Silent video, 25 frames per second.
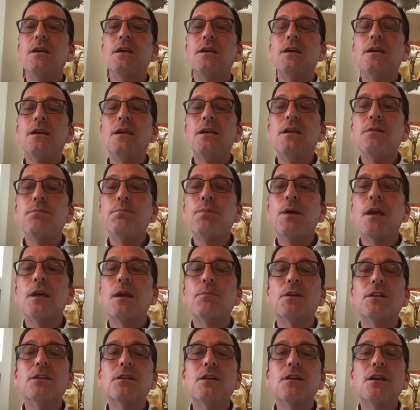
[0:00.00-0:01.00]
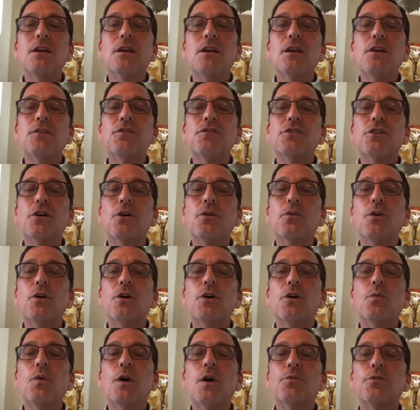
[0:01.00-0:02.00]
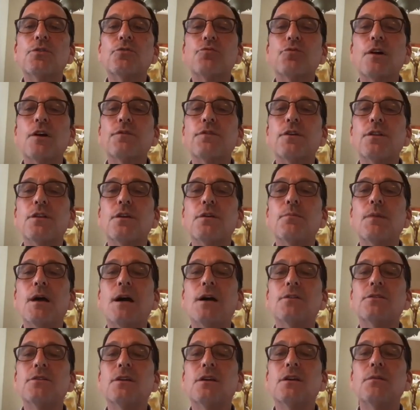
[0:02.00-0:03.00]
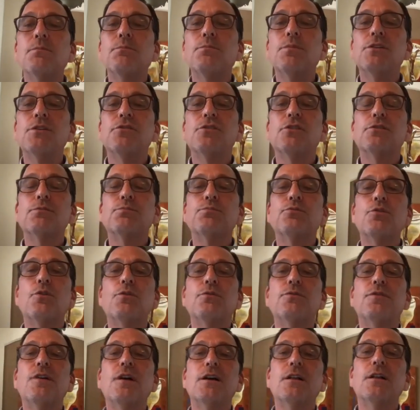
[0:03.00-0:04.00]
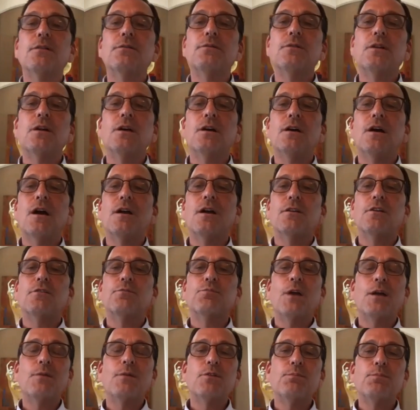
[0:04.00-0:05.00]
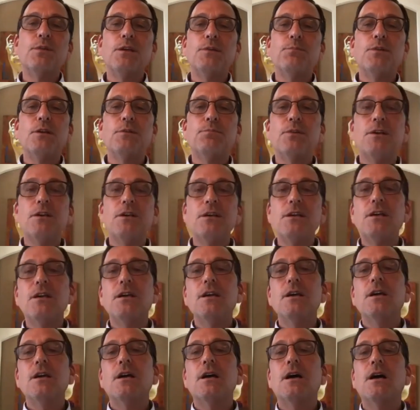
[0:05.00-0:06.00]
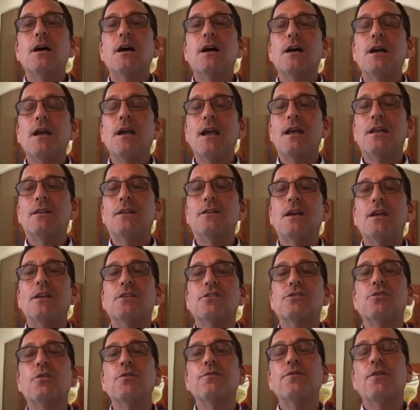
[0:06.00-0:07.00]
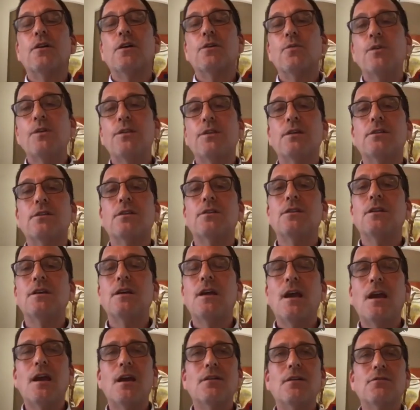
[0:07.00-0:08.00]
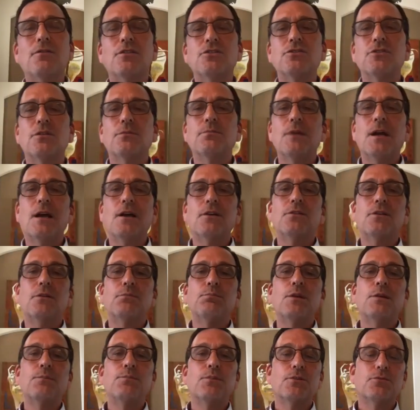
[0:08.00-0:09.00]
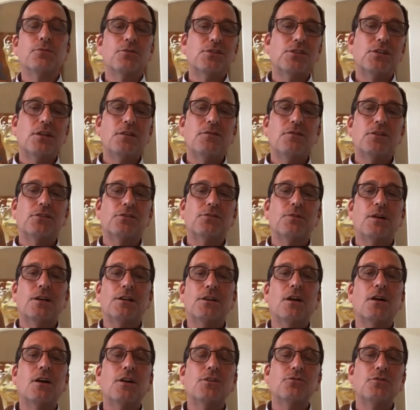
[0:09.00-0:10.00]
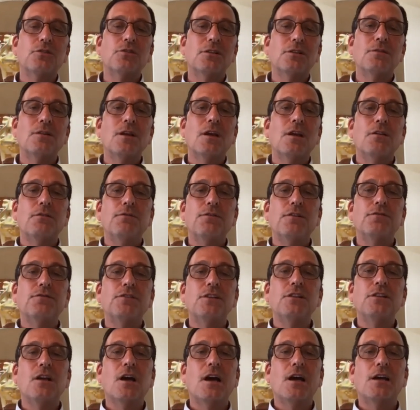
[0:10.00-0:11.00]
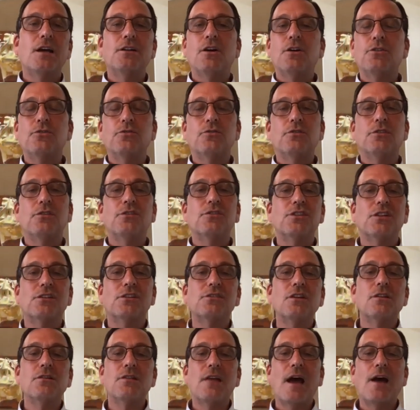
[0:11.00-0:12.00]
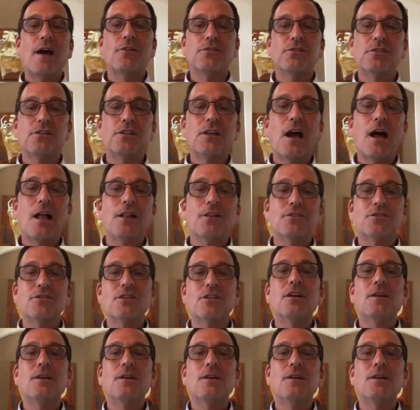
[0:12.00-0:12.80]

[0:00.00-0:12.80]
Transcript: PPE payment? If so, what was roughly the amount and business profile? Uh, it's probably the PPP, uh, and, and so far we think that the average amount that people are receiving is around 159, $160,000,